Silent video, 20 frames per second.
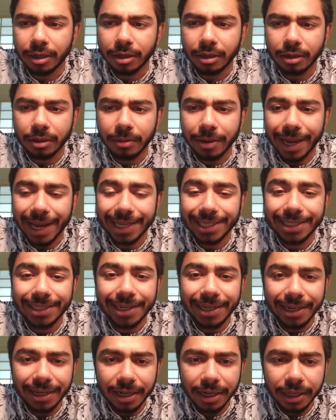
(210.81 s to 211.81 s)
uh,
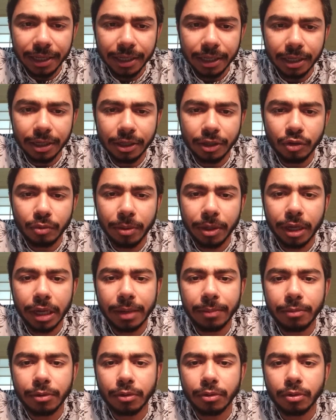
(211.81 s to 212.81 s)
accidentally you may
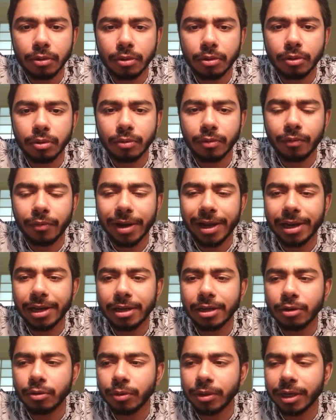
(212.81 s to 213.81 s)
came to know while
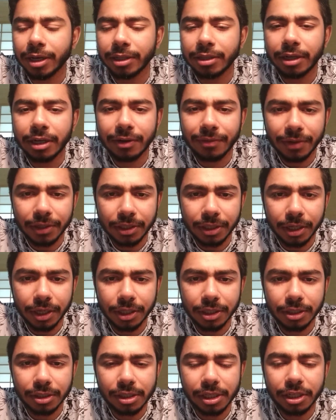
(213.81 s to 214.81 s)
doing other
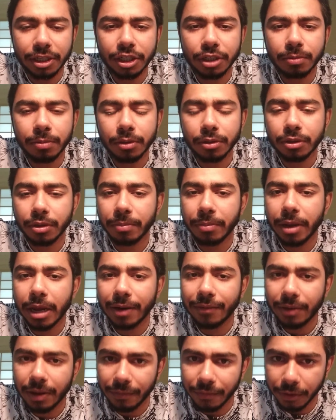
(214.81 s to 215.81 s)
investigations that this person may
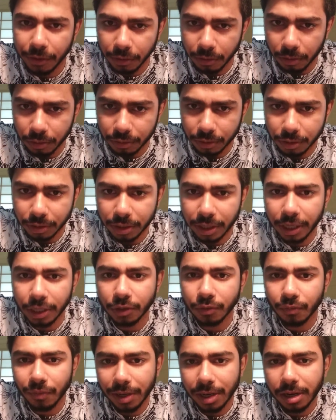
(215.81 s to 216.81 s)
have diverticulosis
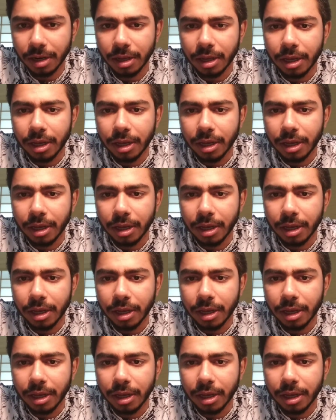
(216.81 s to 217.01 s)
as well